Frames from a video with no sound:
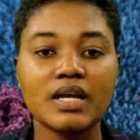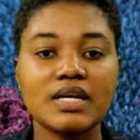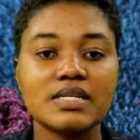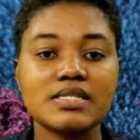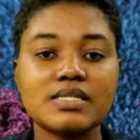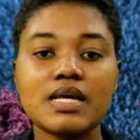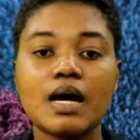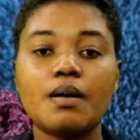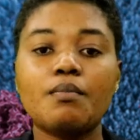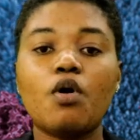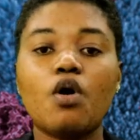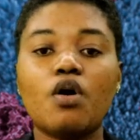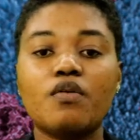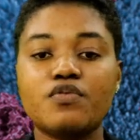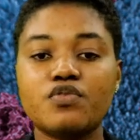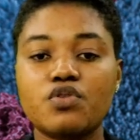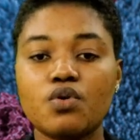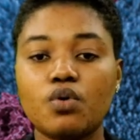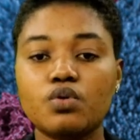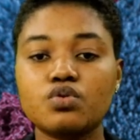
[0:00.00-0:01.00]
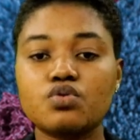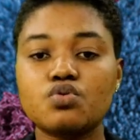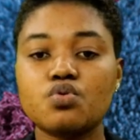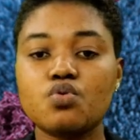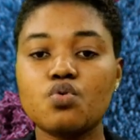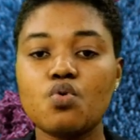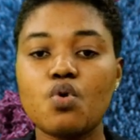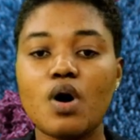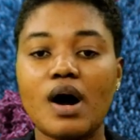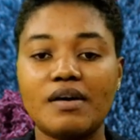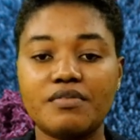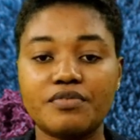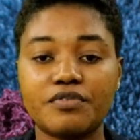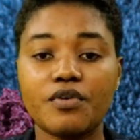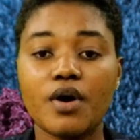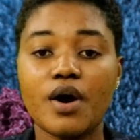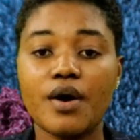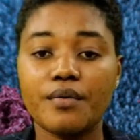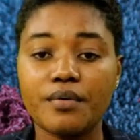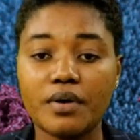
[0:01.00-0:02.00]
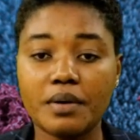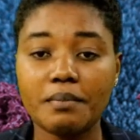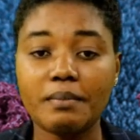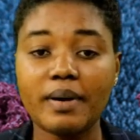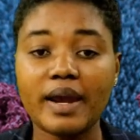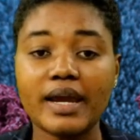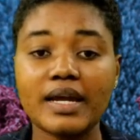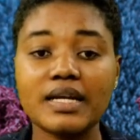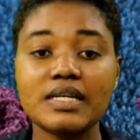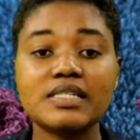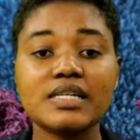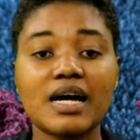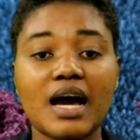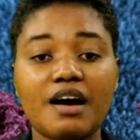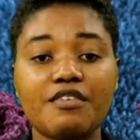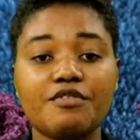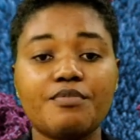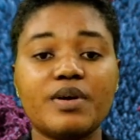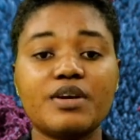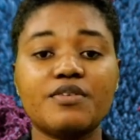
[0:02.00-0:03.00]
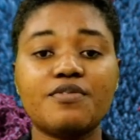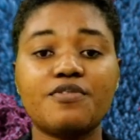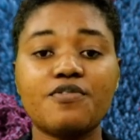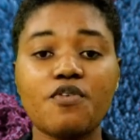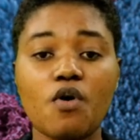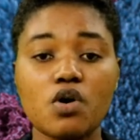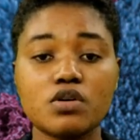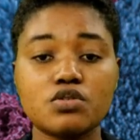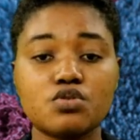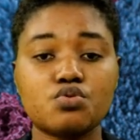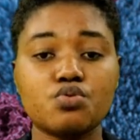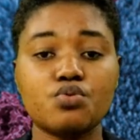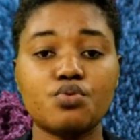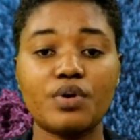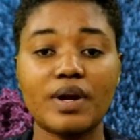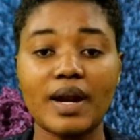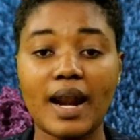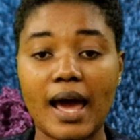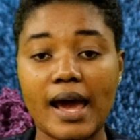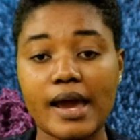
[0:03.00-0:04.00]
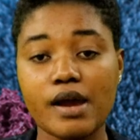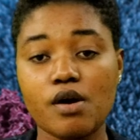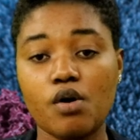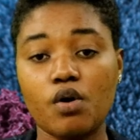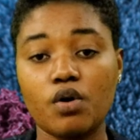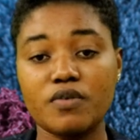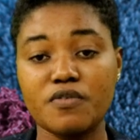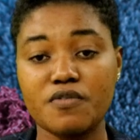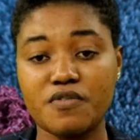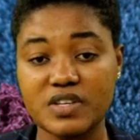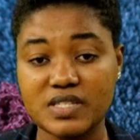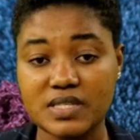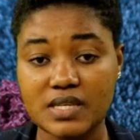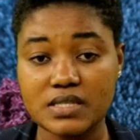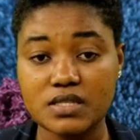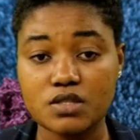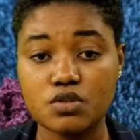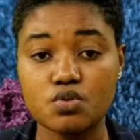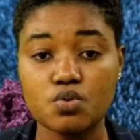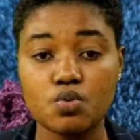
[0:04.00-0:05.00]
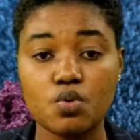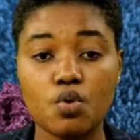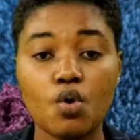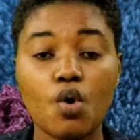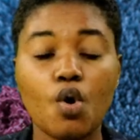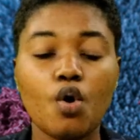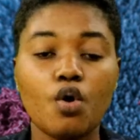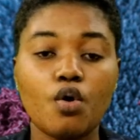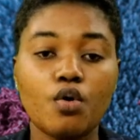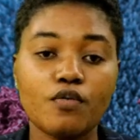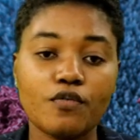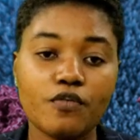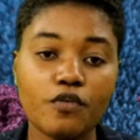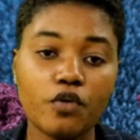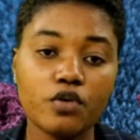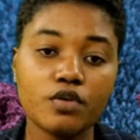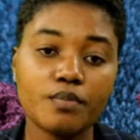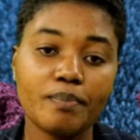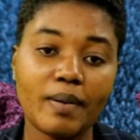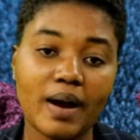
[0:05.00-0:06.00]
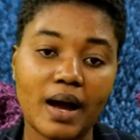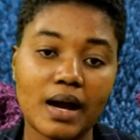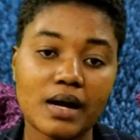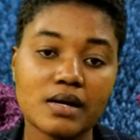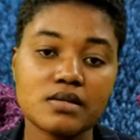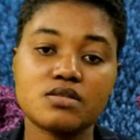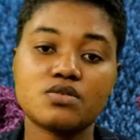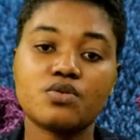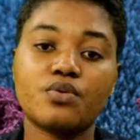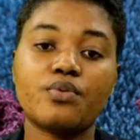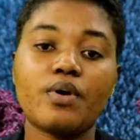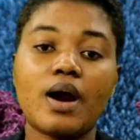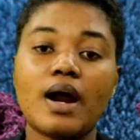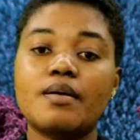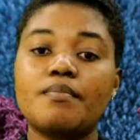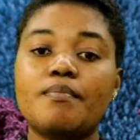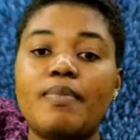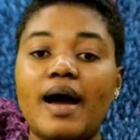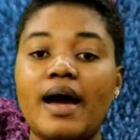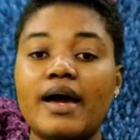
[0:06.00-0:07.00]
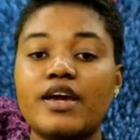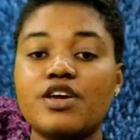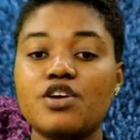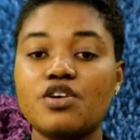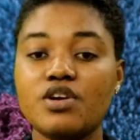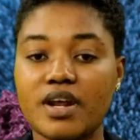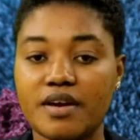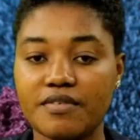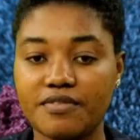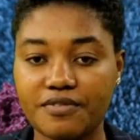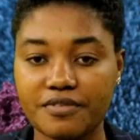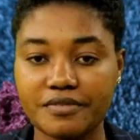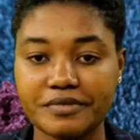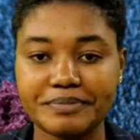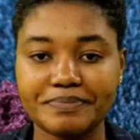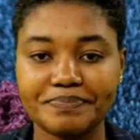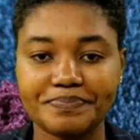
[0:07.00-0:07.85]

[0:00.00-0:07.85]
Some of those who have remained have been forced to rely on visits to food banks run by UNIF,